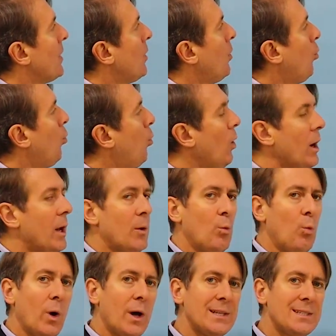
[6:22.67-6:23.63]

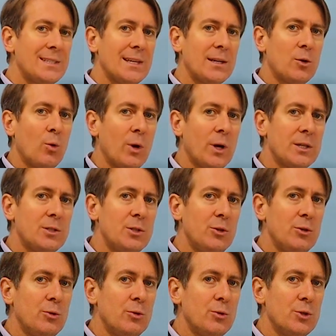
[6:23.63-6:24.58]
what is it going
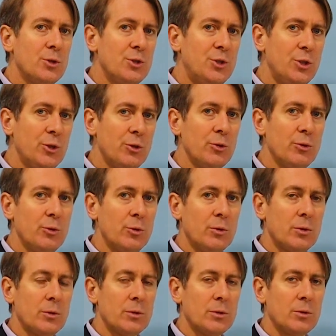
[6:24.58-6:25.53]
to
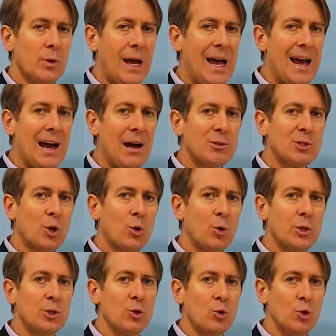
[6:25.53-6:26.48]
do? How is it
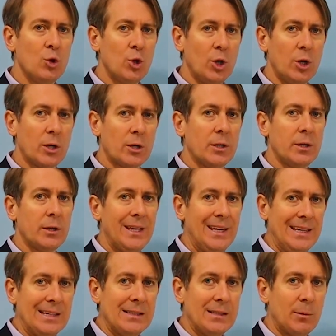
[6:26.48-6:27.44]
going to look
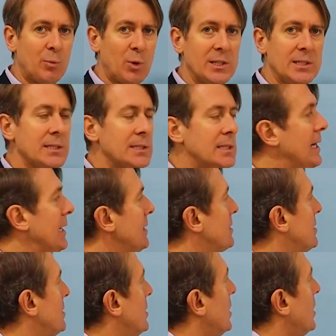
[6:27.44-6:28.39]
in the present
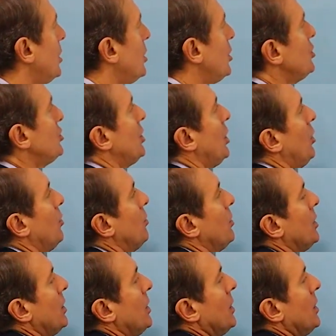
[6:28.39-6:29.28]
tense? So,